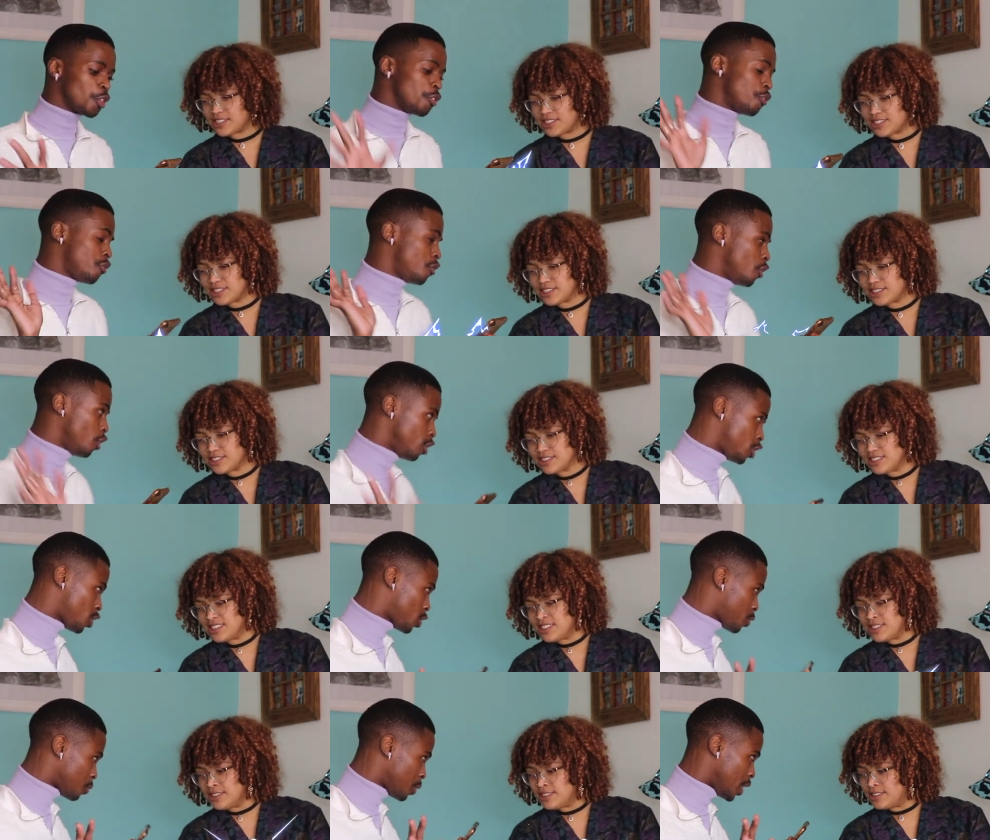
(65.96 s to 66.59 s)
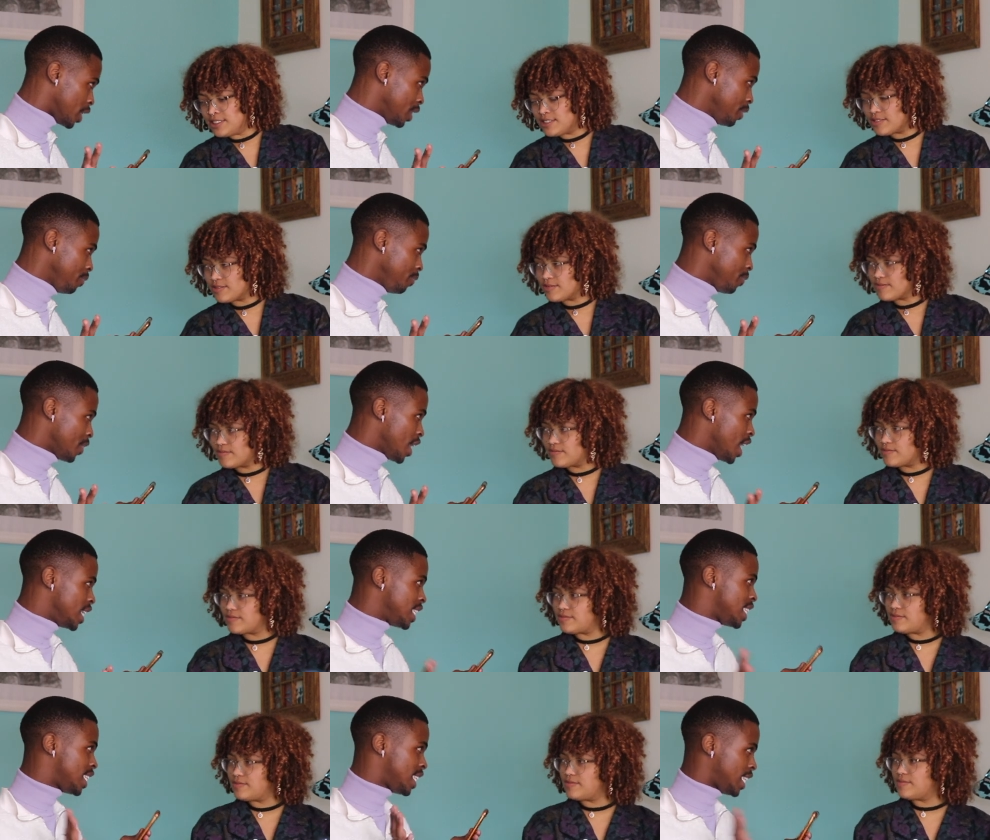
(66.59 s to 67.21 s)
Speaker 1: the first
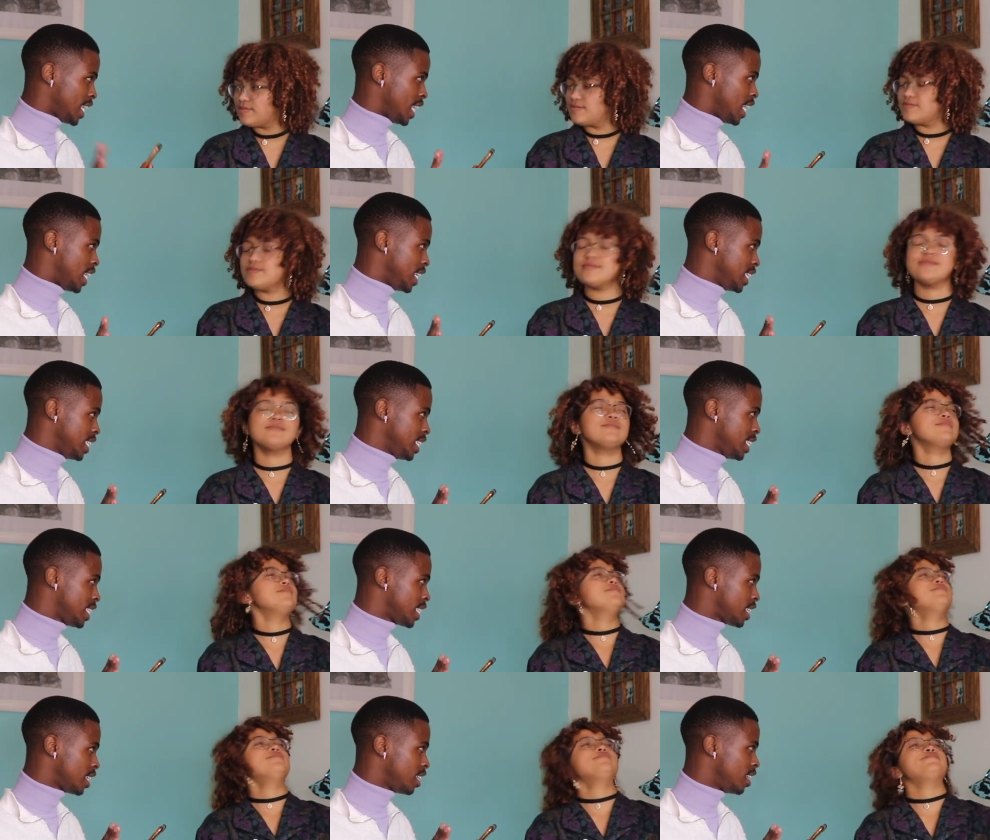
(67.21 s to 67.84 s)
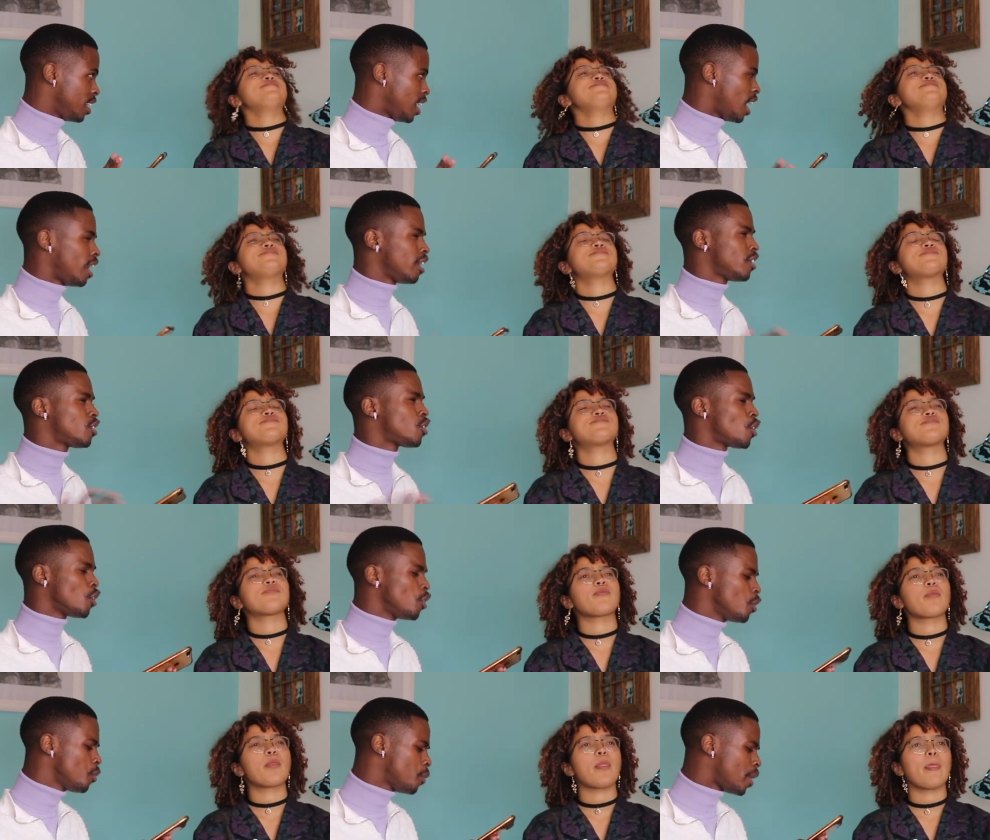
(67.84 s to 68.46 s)
one says,
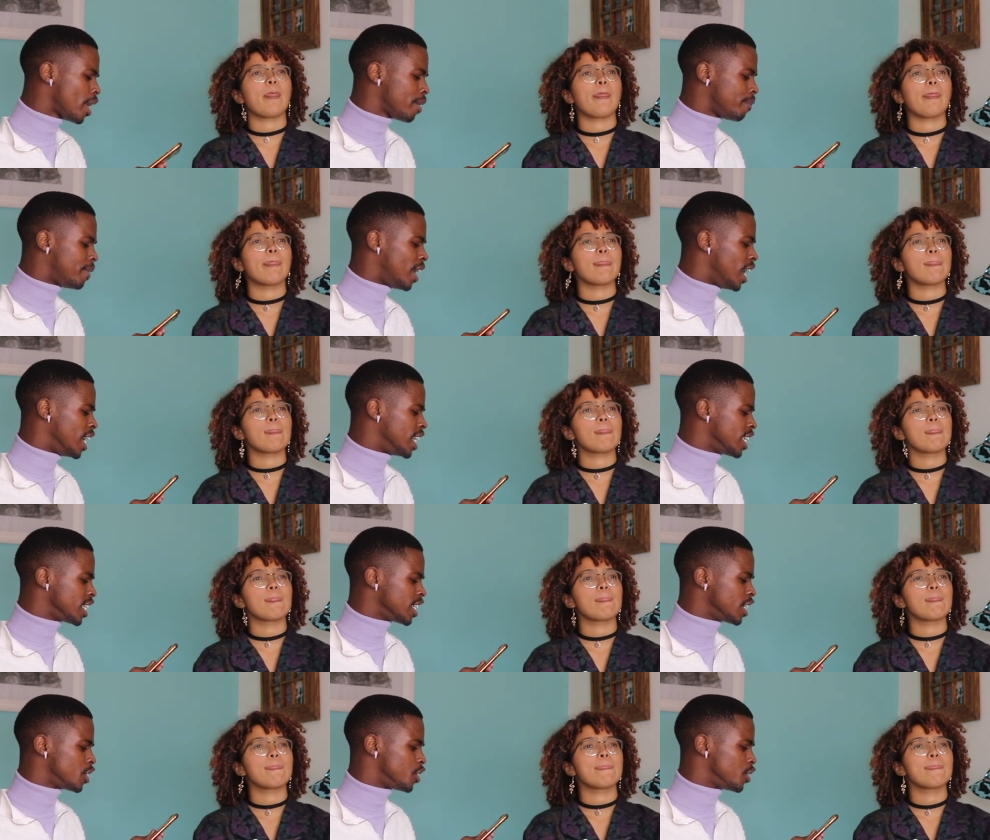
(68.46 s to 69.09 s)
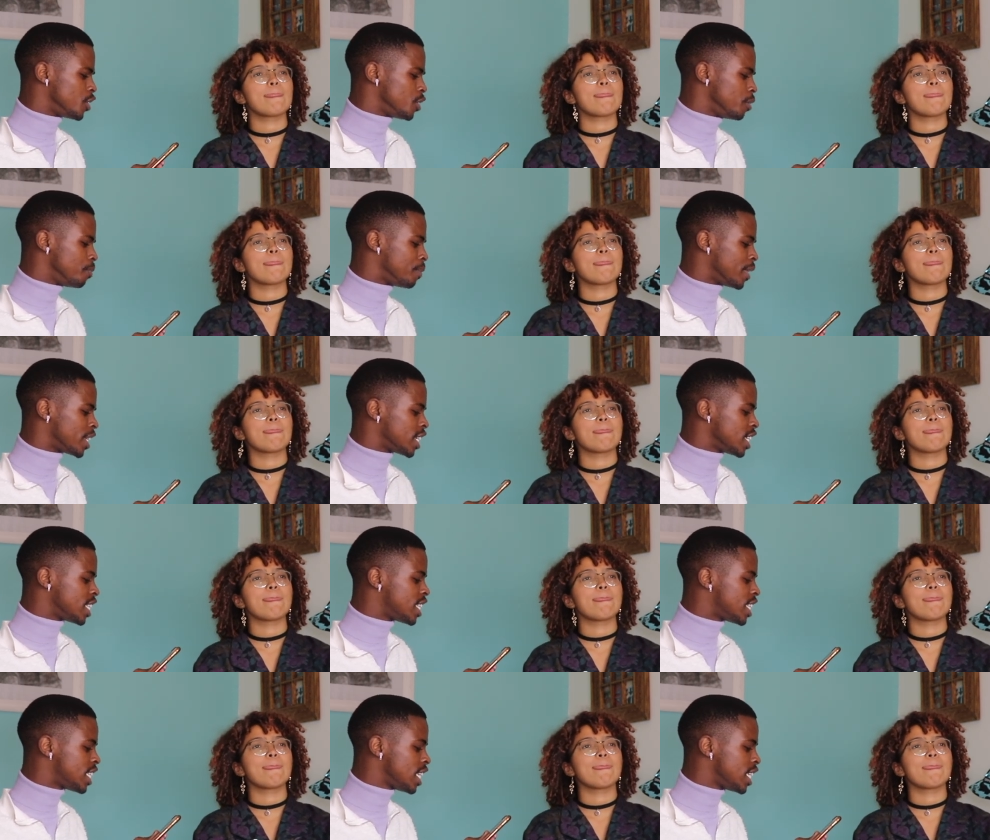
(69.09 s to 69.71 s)
I don't know why I'm hiding it to you,
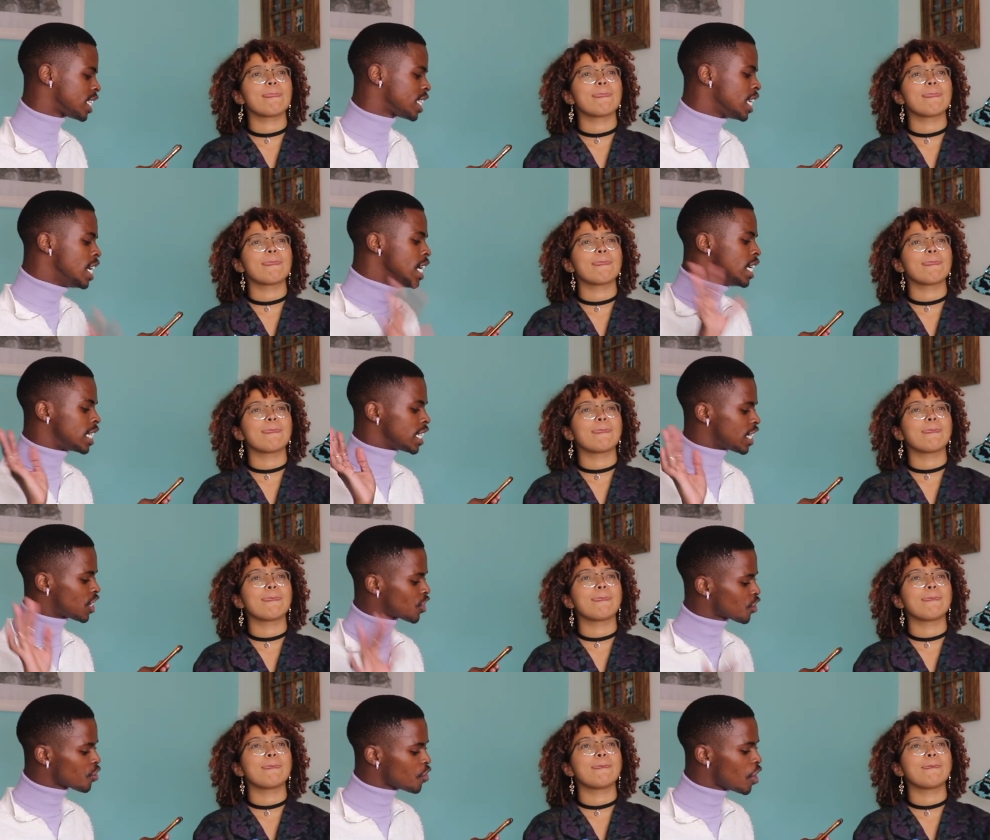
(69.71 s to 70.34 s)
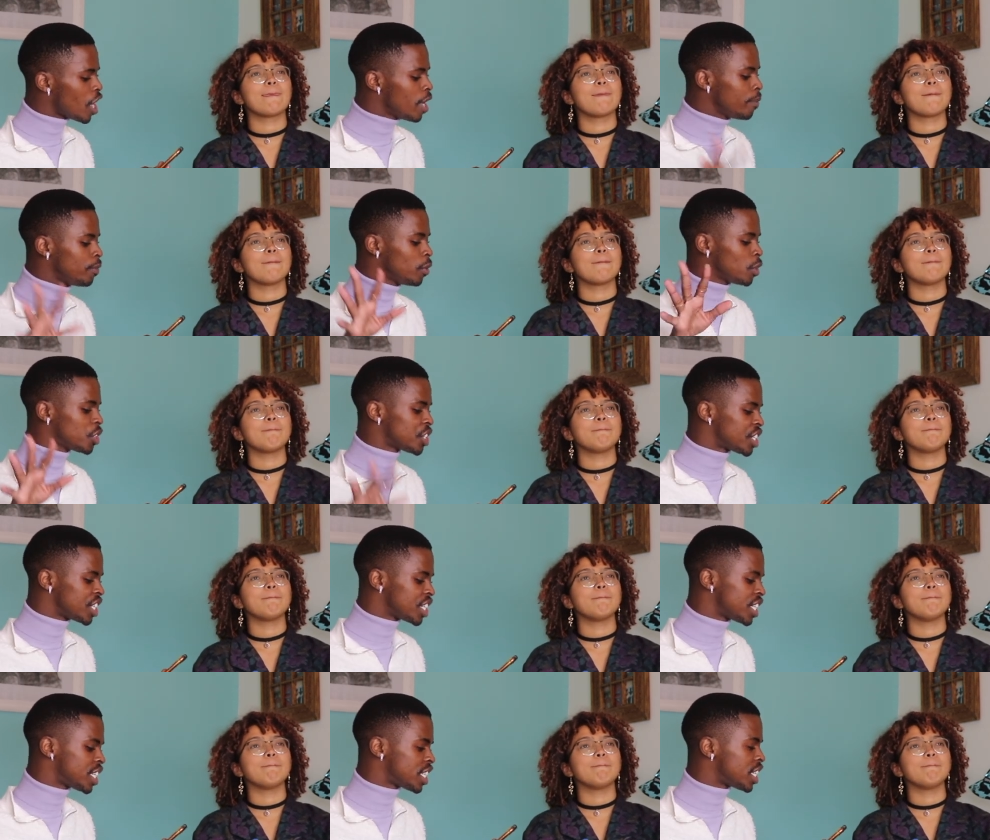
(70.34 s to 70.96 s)
but it says, describe your
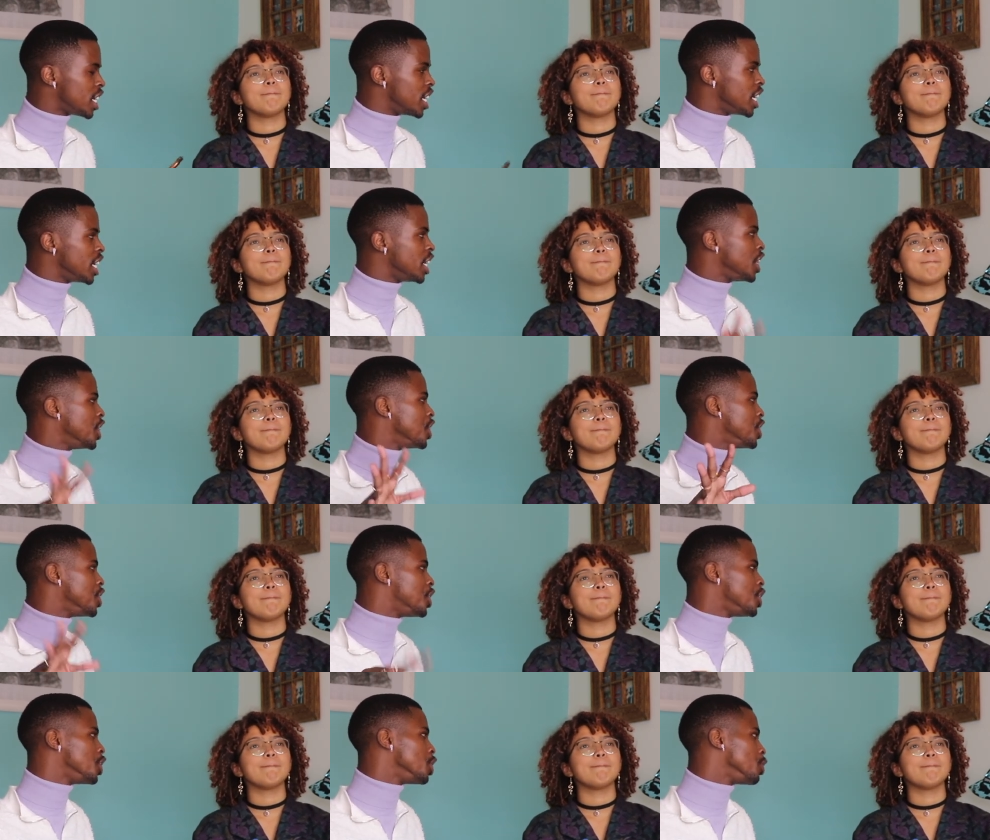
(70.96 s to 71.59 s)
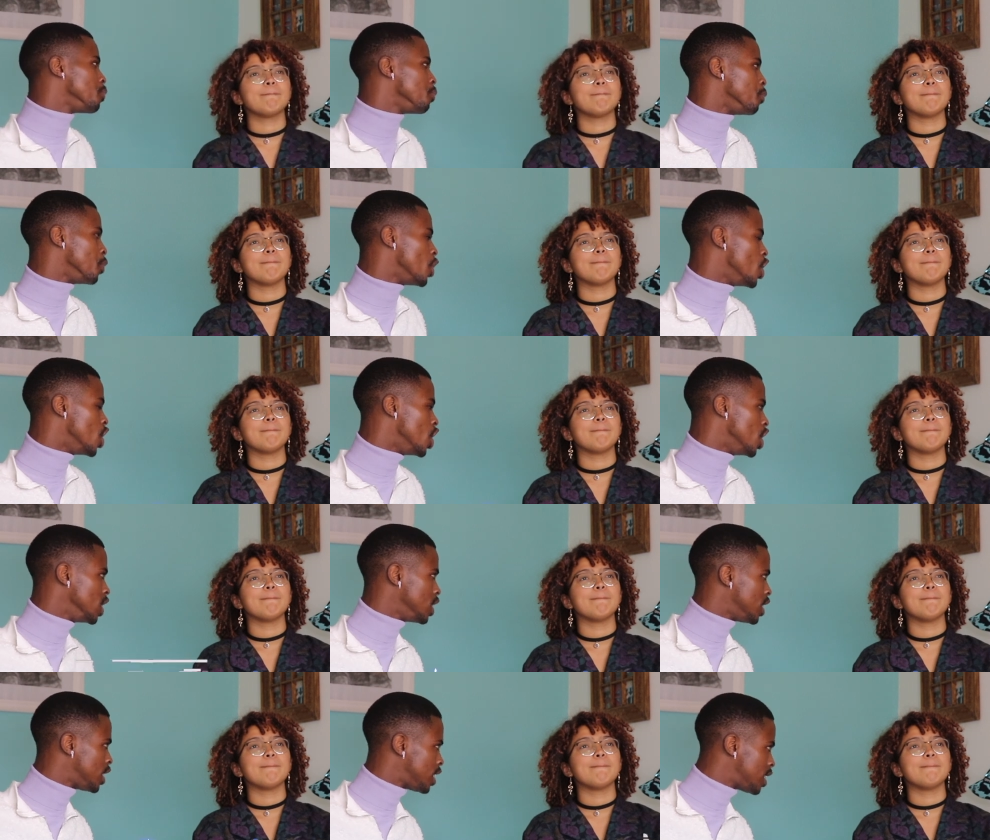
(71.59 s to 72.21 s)
sister in three
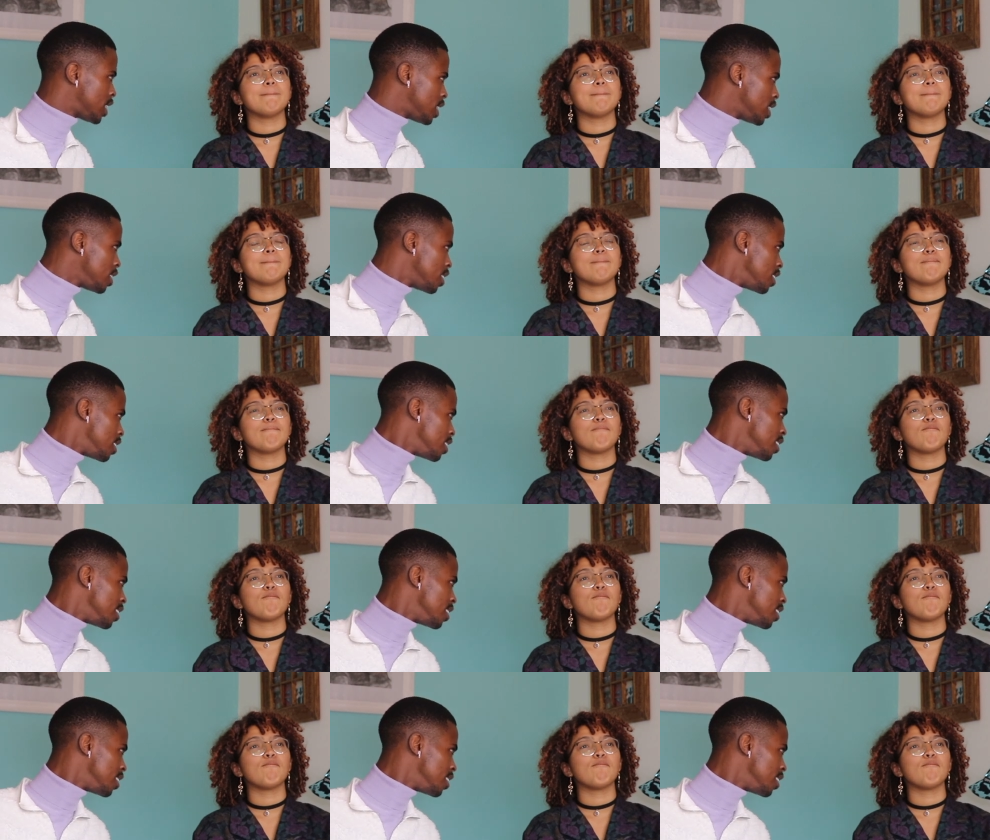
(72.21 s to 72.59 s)
words